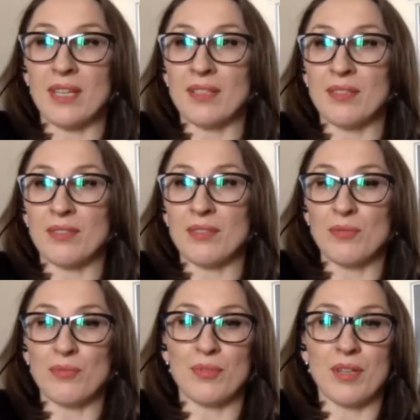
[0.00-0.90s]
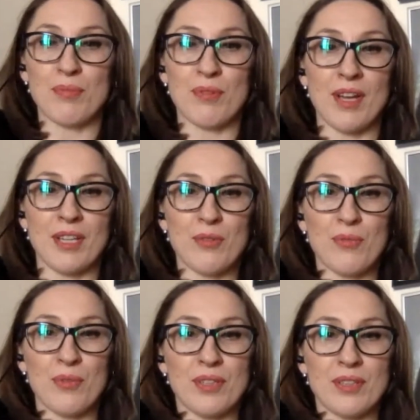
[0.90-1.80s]
and we are
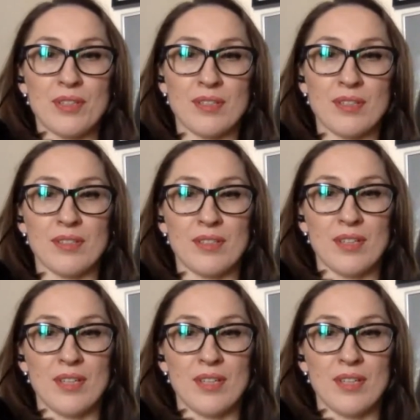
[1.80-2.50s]
provided with the